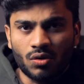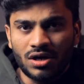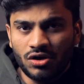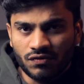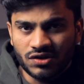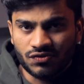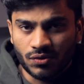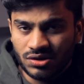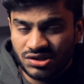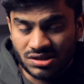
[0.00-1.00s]
quality of this
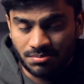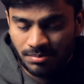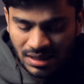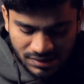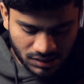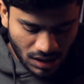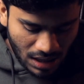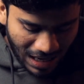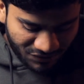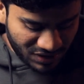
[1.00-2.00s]
phone is just amazing.
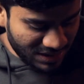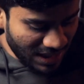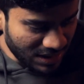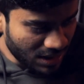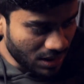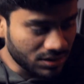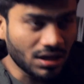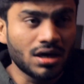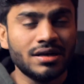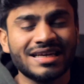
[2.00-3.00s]
After that,
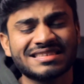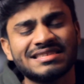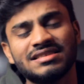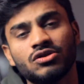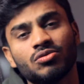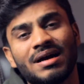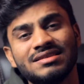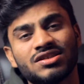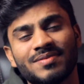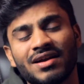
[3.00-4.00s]
the next reason to buy
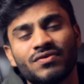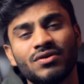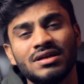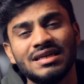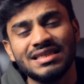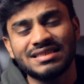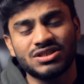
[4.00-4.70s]
this smartphone is the